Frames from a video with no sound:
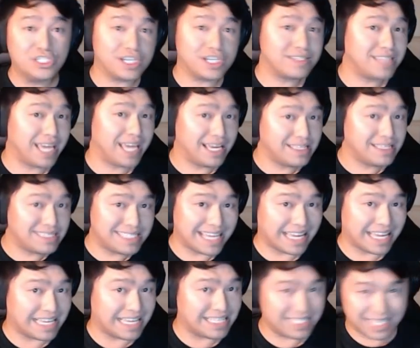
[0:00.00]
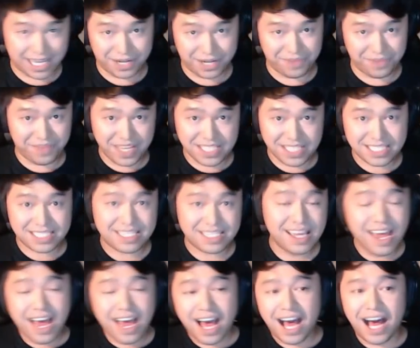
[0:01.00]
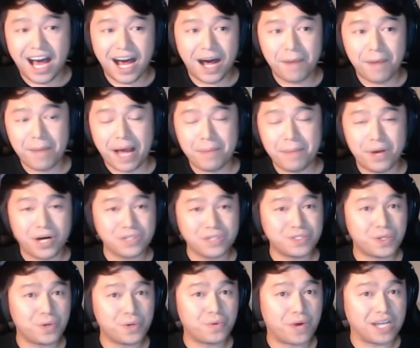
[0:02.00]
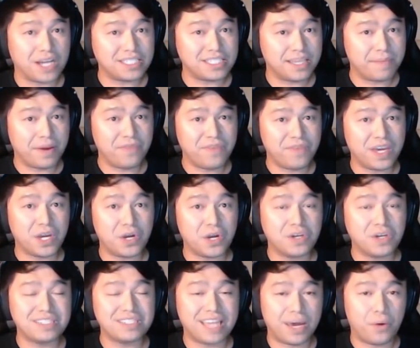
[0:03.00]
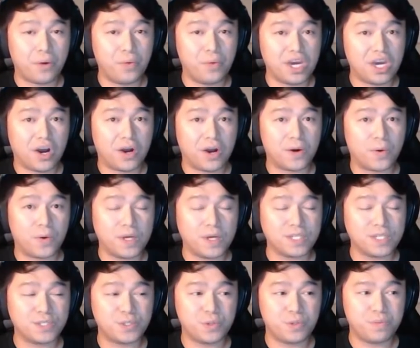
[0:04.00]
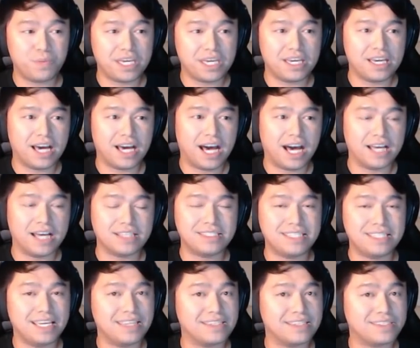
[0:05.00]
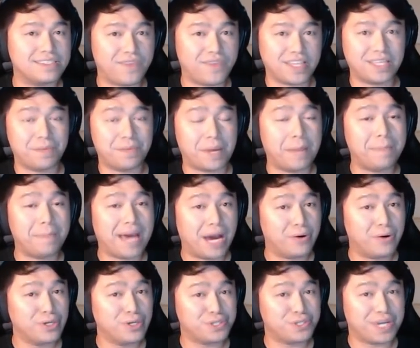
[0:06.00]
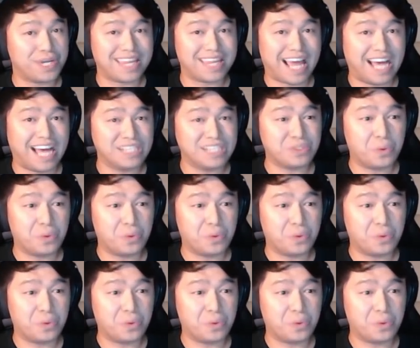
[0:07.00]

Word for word: just eight seconds out of it. Um, I'm also crossing my fingers that we are going to be uh, seeing this affected by power strength as